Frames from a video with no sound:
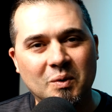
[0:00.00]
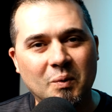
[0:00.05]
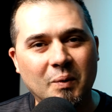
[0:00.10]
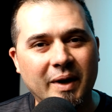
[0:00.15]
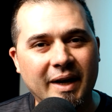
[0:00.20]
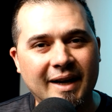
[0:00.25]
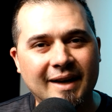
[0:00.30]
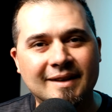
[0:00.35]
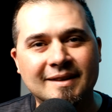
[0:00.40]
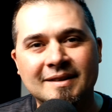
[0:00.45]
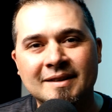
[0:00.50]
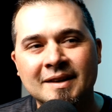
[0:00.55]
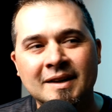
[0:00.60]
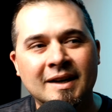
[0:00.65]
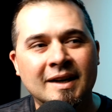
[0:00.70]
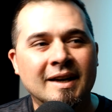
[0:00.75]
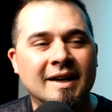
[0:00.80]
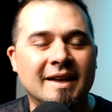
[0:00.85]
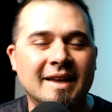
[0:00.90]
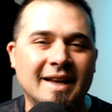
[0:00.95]
2 weeks
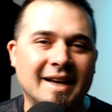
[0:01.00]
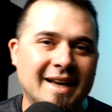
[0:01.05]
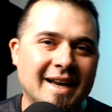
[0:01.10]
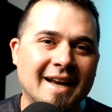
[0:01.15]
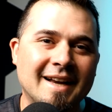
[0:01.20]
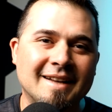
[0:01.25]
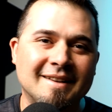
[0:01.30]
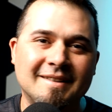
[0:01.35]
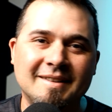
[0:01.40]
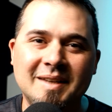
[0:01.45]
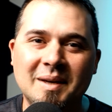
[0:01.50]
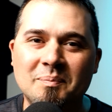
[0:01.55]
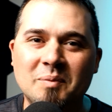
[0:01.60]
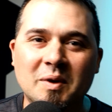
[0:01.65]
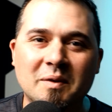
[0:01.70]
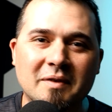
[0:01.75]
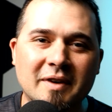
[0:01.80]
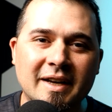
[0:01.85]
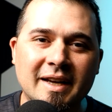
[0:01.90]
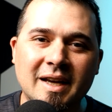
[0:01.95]
that I kind of
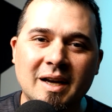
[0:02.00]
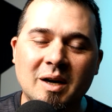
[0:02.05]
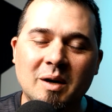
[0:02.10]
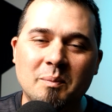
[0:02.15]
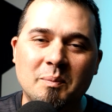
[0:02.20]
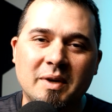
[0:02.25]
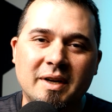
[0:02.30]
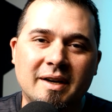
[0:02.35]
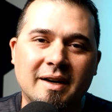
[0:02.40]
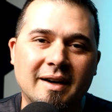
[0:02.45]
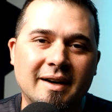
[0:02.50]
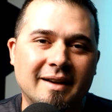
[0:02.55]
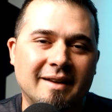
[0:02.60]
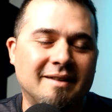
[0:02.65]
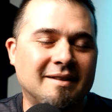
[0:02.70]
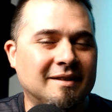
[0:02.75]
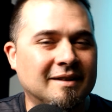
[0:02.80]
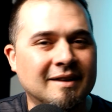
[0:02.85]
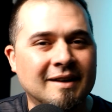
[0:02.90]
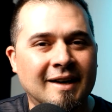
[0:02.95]
skipped a video
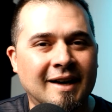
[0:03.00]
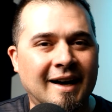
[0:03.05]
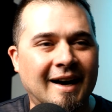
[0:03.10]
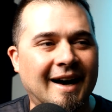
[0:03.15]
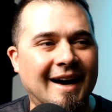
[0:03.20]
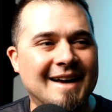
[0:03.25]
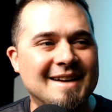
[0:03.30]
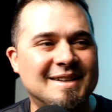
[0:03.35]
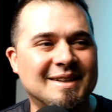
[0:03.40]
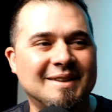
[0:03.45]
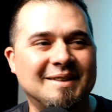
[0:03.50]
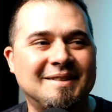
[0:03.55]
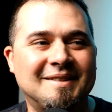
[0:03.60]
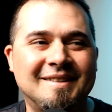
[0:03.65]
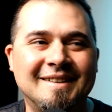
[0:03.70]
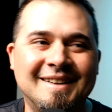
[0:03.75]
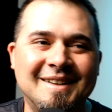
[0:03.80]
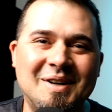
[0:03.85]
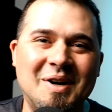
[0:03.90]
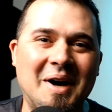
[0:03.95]
because I
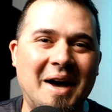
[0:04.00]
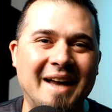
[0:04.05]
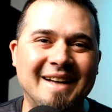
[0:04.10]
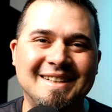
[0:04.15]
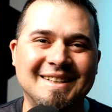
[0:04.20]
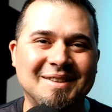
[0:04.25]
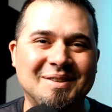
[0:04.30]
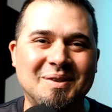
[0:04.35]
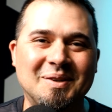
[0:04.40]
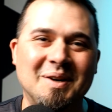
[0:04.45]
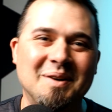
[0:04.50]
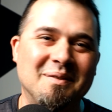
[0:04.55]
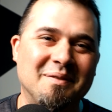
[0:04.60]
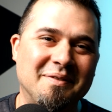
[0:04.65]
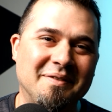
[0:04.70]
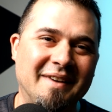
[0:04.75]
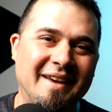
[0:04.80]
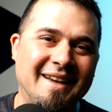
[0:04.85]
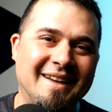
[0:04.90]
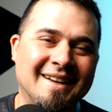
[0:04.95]
just couldn't
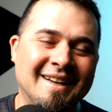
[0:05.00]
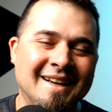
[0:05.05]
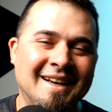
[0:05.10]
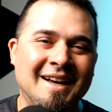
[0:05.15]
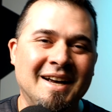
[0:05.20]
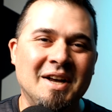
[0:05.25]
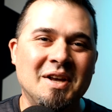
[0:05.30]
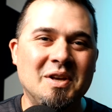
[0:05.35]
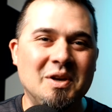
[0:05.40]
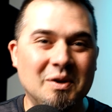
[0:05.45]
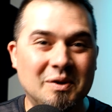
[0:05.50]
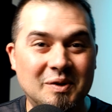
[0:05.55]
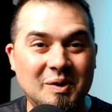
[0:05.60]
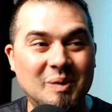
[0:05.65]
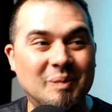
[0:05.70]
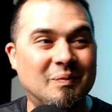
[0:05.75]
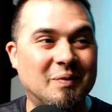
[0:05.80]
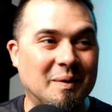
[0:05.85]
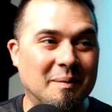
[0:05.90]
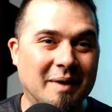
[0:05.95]
fit
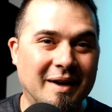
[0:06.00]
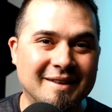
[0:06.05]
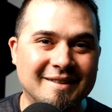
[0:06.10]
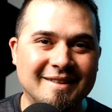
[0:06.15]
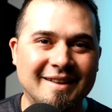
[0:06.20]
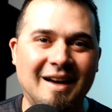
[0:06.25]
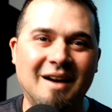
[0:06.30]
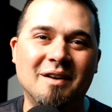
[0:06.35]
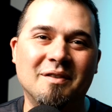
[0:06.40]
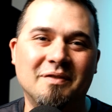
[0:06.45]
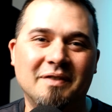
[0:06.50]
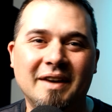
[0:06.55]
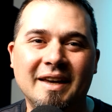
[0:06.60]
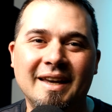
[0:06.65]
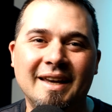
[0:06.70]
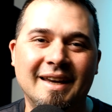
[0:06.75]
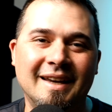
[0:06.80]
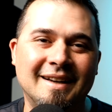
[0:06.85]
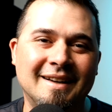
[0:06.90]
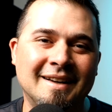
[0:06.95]
YouTube for myself
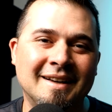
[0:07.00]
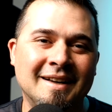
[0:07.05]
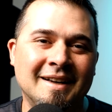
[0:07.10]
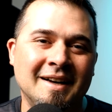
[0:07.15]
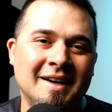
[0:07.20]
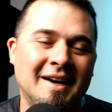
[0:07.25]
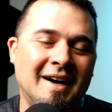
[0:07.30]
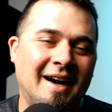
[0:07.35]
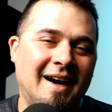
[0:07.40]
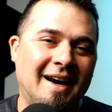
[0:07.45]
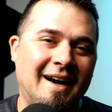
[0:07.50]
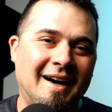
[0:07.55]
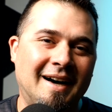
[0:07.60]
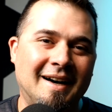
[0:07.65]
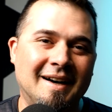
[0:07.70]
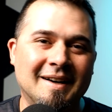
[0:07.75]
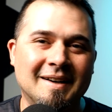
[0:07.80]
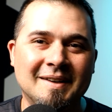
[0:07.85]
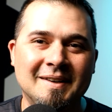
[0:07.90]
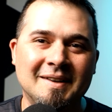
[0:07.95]
in.
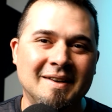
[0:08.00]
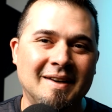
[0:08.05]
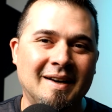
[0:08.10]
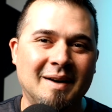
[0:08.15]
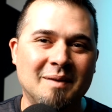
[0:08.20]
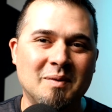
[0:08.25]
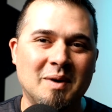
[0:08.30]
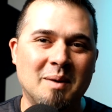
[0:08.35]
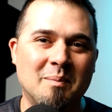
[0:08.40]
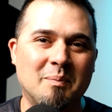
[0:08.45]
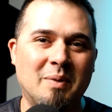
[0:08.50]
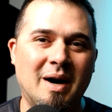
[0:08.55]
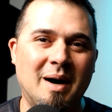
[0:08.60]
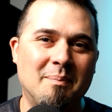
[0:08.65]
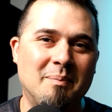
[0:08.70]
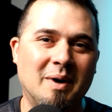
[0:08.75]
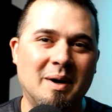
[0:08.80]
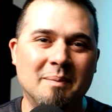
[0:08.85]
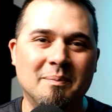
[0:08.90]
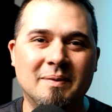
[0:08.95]
I'm gonna
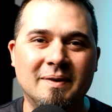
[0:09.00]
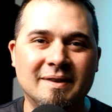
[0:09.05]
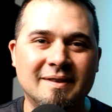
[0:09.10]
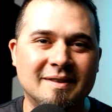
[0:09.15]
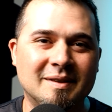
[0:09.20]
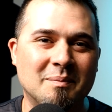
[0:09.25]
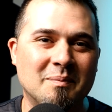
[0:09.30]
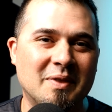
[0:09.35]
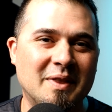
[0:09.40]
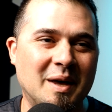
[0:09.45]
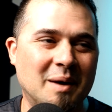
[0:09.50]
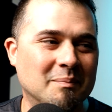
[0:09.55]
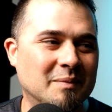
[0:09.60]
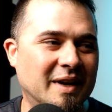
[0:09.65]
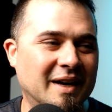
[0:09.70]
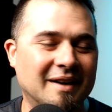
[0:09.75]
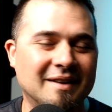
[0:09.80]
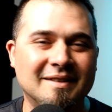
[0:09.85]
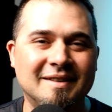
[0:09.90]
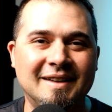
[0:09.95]
pop up some
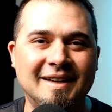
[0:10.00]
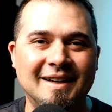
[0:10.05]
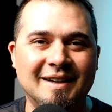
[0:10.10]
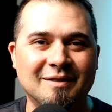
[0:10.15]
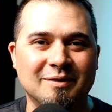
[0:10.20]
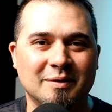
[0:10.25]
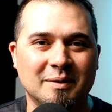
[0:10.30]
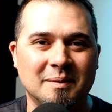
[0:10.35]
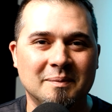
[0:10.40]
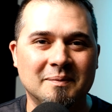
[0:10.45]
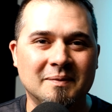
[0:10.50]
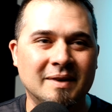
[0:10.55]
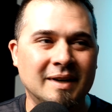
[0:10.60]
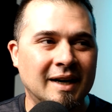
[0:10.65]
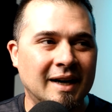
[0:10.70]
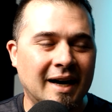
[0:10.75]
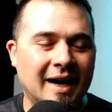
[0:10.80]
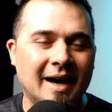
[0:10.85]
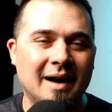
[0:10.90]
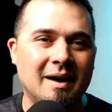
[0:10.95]
thumbnails here from
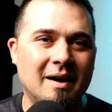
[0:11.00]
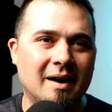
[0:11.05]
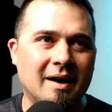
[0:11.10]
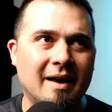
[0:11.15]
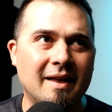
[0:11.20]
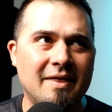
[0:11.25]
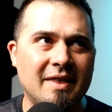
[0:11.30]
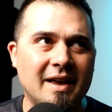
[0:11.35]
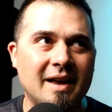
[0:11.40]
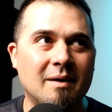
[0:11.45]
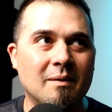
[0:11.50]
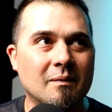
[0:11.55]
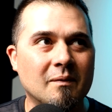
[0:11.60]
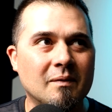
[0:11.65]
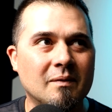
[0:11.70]
I think